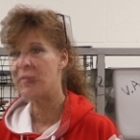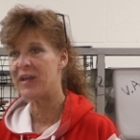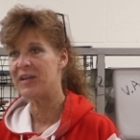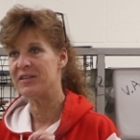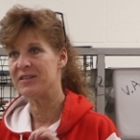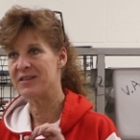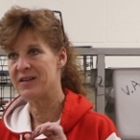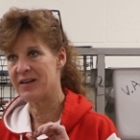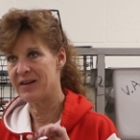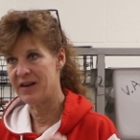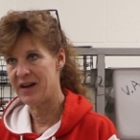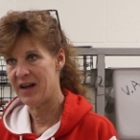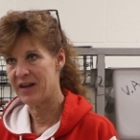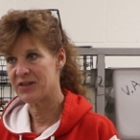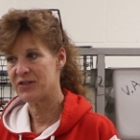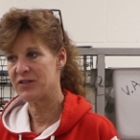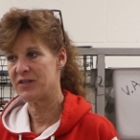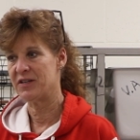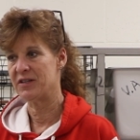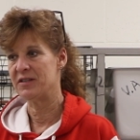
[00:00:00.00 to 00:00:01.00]
made
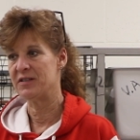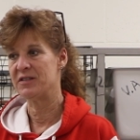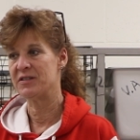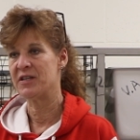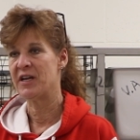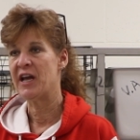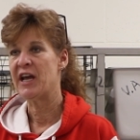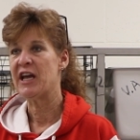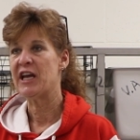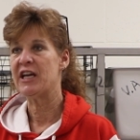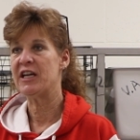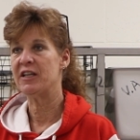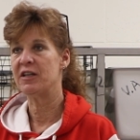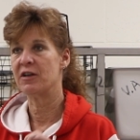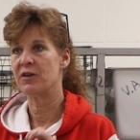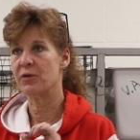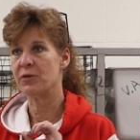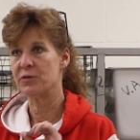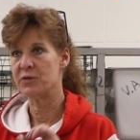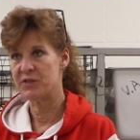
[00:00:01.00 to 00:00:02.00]
connections, he
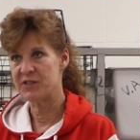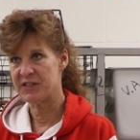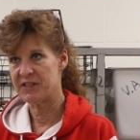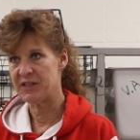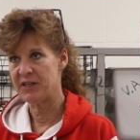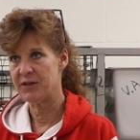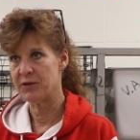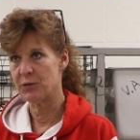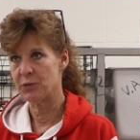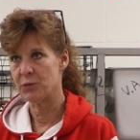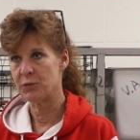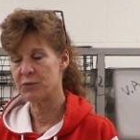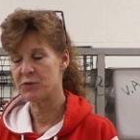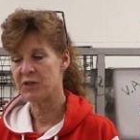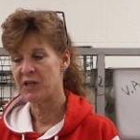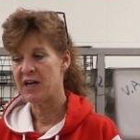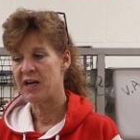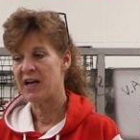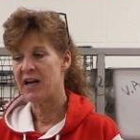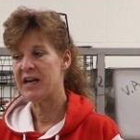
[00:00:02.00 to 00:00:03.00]
learned
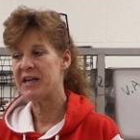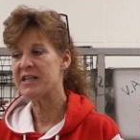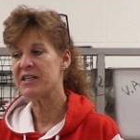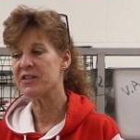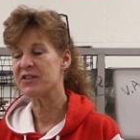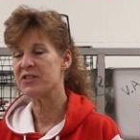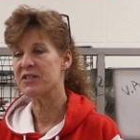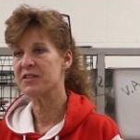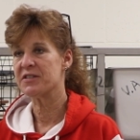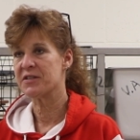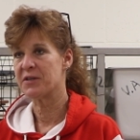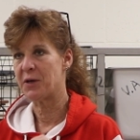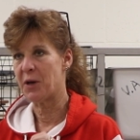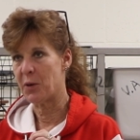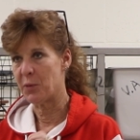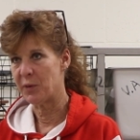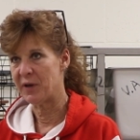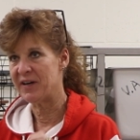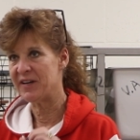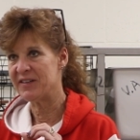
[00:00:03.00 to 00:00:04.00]
skills. He didn't just
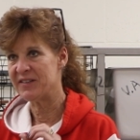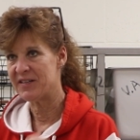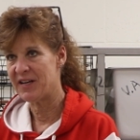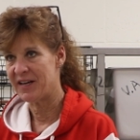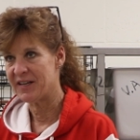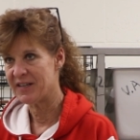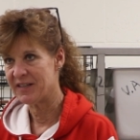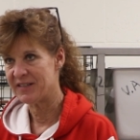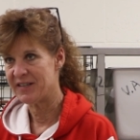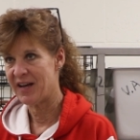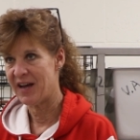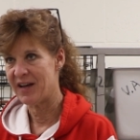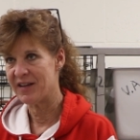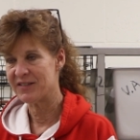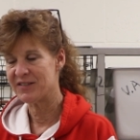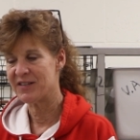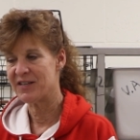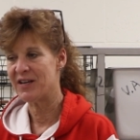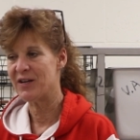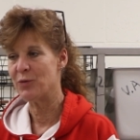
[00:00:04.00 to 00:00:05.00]
go in and take a
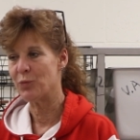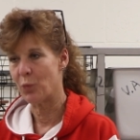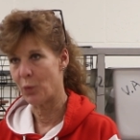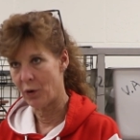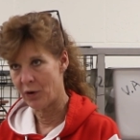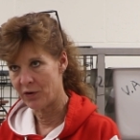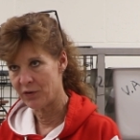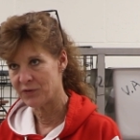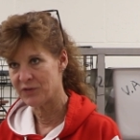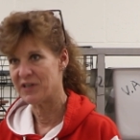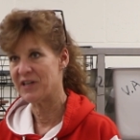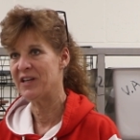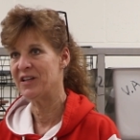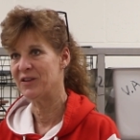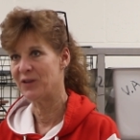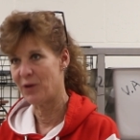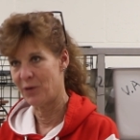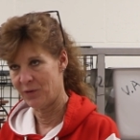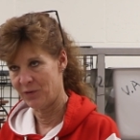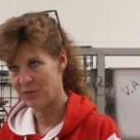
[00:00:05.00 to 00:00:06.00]
test. He worked, he
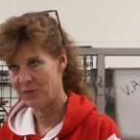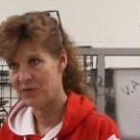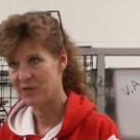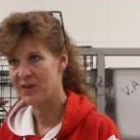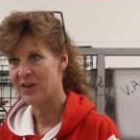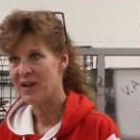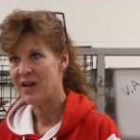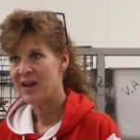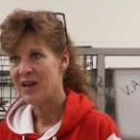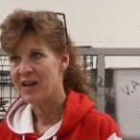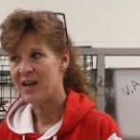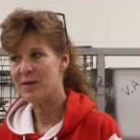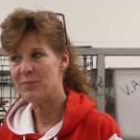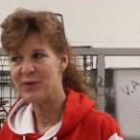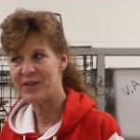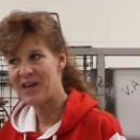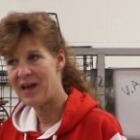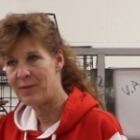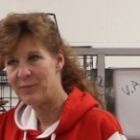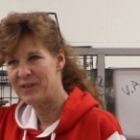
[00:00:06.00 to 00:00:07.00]
learned, he
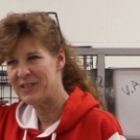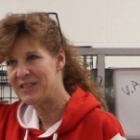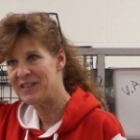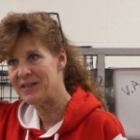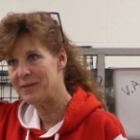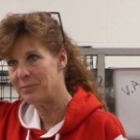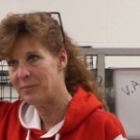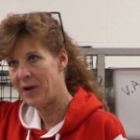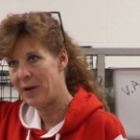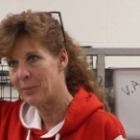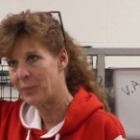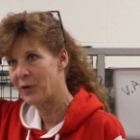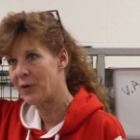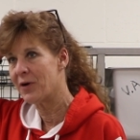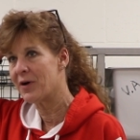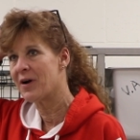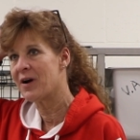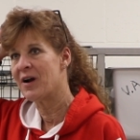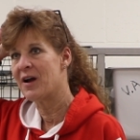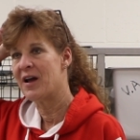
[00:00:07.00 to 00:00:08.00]
became a team
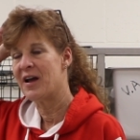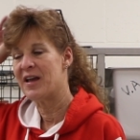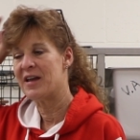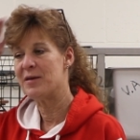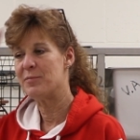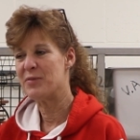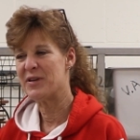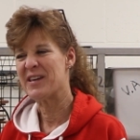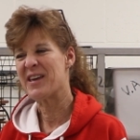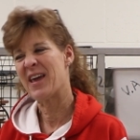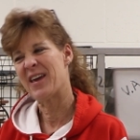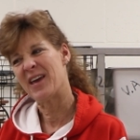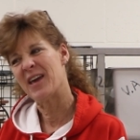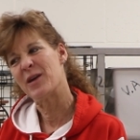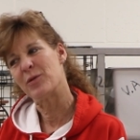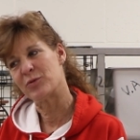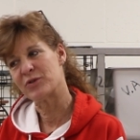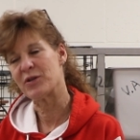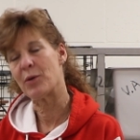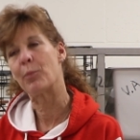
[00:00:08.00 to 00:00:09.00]
member. He, became,
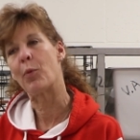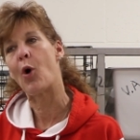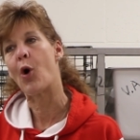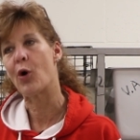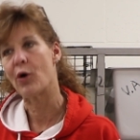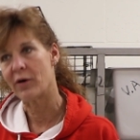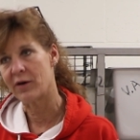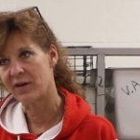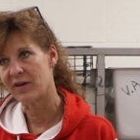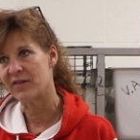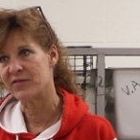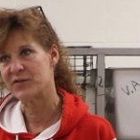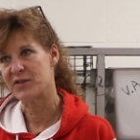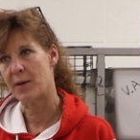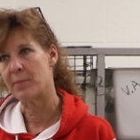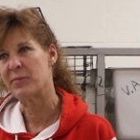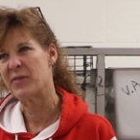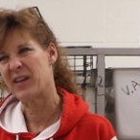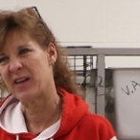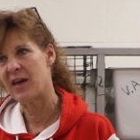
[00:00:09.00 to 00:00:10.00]
he was a part of
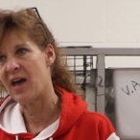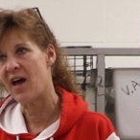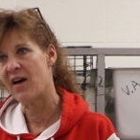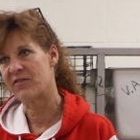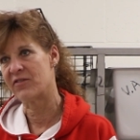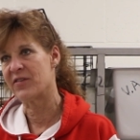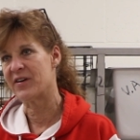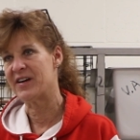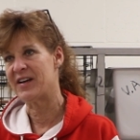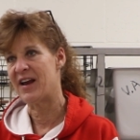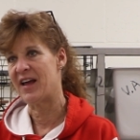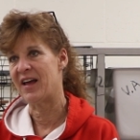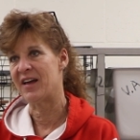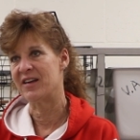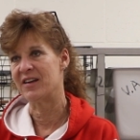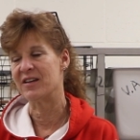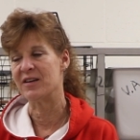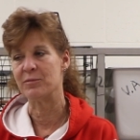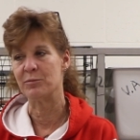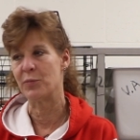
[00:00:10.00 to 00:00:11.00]
something every
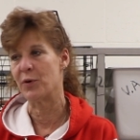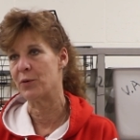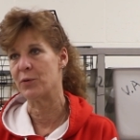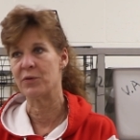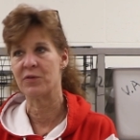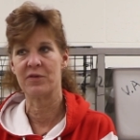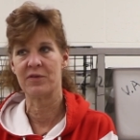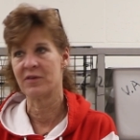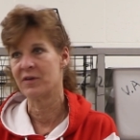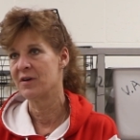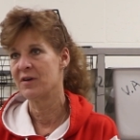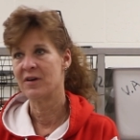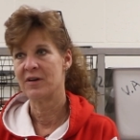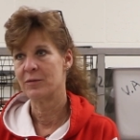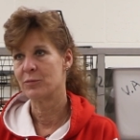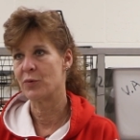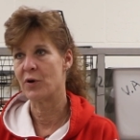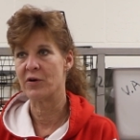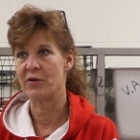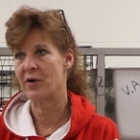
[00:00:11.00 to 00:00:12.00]
day in both
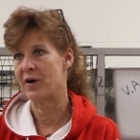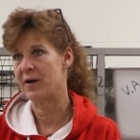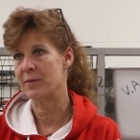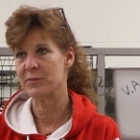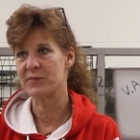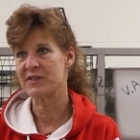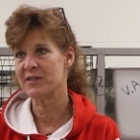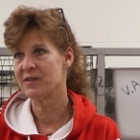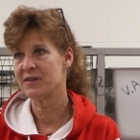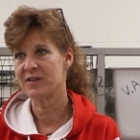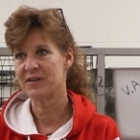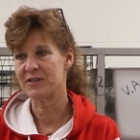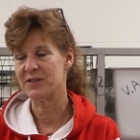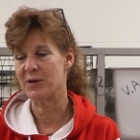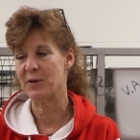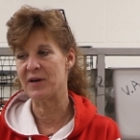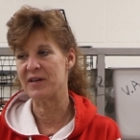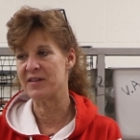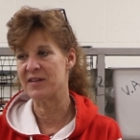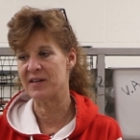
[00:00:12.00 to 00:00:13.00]
programs.
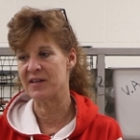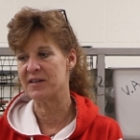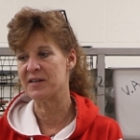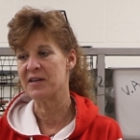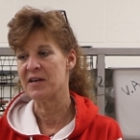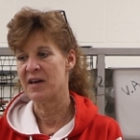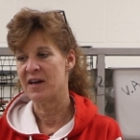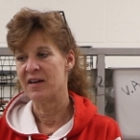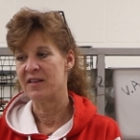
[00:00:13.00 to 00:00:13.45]
So I think,